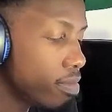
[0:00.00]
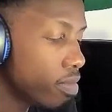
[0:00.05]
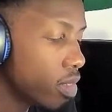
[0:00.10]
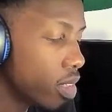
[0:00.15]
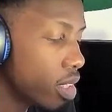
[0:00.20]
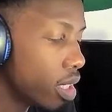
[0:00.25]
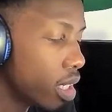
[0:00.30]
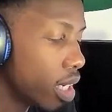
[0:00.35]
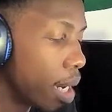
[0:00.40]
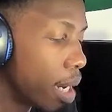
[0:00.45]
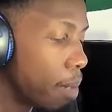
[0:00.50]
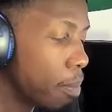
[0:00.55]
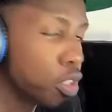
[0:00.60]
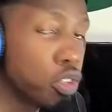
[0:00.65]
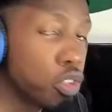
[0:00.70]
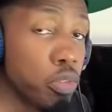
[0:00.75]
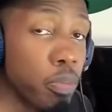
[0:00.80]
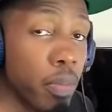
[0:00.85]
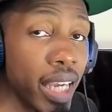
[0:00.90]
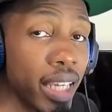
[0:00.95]
how much
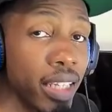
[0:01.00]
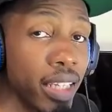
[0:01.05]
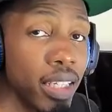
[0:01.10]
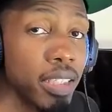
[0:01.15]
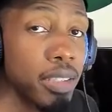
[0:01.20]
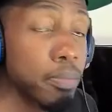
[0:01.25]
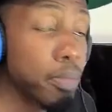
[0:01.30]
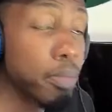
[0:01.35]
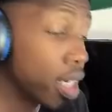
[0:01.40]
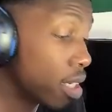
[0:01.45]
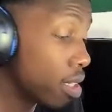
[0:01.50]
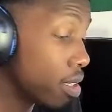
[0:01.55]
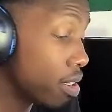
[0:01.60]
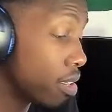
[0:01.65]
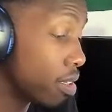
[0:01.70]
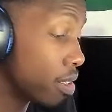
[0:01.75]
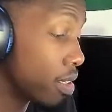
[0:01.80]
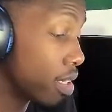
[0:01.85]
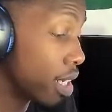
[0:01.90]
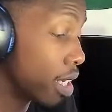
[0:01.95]
you made this
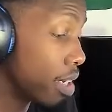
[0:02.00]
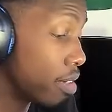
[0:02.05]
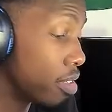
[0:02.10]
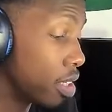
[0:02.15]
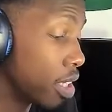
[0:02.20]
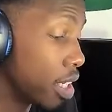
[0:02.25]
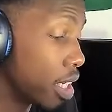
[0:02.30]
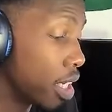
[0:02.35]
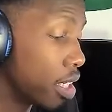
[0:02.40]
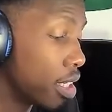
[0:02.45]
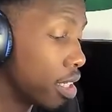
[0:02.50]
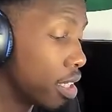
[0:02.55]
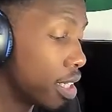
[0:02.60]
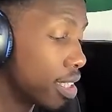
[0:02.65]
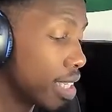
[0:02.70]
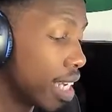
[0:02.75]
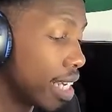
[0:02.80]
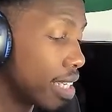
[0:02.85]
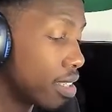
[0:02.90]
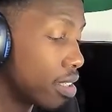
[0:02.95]
month and everything, because
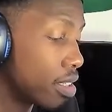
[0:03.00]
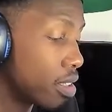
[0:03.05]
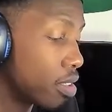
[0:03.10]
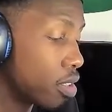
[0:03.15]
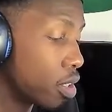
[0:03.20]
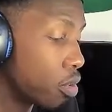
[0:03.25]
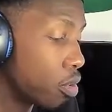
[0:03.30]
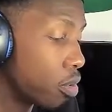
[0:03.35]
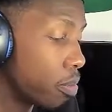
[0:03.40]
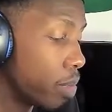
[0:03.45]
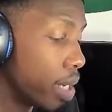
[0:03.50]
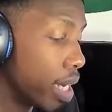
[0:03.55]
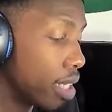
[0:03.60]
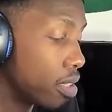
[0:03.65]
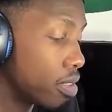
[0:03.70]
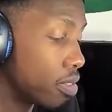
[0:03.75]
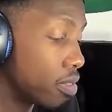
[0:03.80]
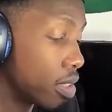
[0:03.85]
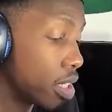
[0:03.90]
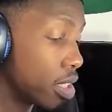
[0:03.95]
that's the total balance
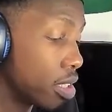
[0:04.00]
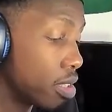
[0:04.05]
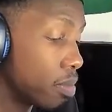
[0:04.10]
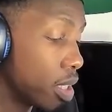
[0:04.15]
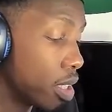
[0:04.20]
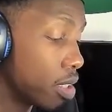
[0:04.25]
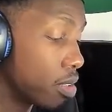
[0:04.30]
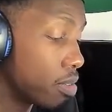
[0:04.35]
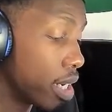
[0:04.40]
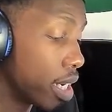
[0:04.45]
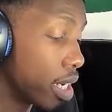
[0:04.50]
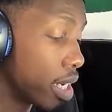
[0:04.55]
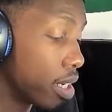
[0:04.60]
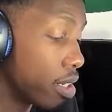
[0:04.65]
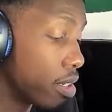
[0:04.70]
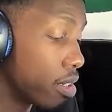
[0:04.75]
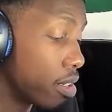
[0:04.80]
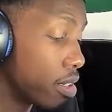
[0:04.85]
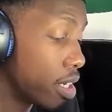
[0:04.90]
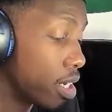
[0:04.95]
for this month right
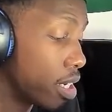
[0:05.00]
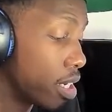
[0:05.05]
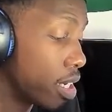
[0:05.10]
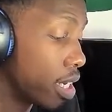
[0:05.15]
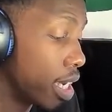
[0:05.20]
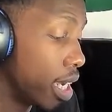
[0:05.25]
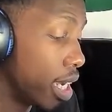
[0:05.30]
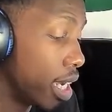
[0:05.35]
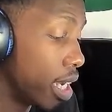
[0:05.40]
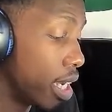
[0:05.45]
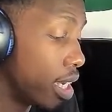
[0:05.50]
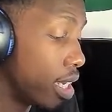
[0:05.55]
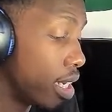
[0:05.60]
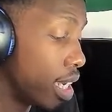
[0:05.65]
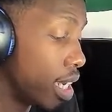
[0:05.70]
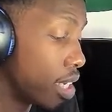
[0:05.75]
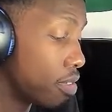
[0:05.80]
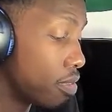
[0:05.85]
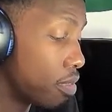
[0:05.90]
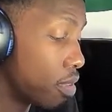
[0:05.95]
here. And
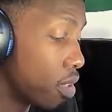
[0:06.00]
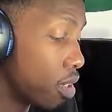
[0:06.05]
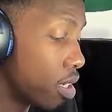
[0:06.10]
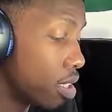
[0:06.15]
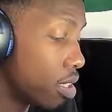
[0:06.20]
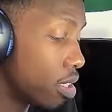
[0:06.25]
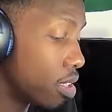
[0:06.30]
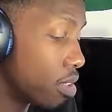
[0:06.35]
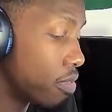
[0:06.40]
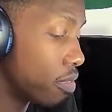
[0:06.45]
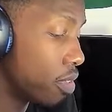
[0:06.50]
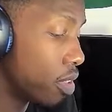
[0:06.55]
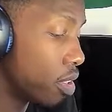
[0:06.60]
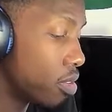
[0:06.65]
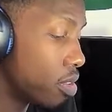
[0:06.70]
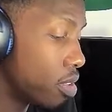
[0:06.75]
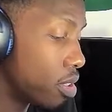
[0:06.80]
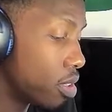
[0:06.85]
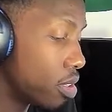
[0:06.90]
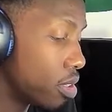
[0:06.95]
as far as the
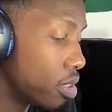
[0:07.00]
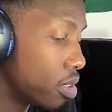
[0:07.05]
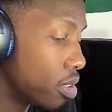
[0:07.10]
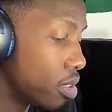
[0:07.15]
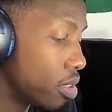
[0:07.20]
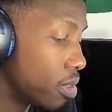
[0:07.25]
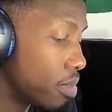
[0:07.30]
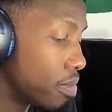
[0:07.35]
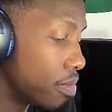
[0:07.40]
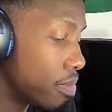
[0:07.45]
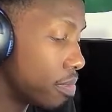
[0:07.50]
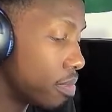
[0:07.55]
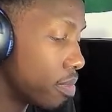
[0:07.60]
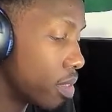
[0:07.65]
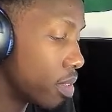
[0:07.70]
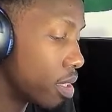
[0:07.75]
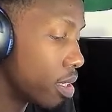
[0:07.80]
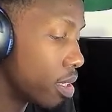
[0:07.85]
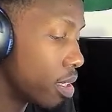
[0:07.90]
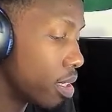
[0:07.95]
filters,
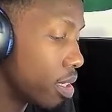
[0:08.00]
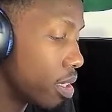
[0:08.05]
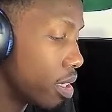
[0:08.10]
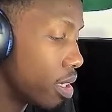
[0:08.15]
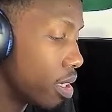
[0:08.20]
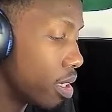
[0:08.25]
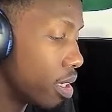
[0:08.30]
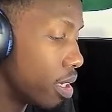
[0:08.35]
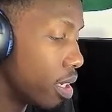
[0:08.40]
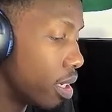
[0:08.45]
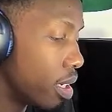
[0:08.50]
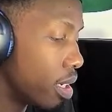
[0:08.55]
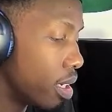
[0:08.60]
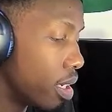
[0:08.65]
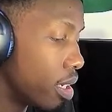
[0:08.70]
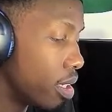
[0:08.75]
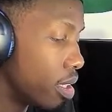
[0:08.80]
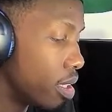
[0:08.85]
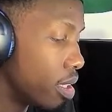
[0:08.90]
the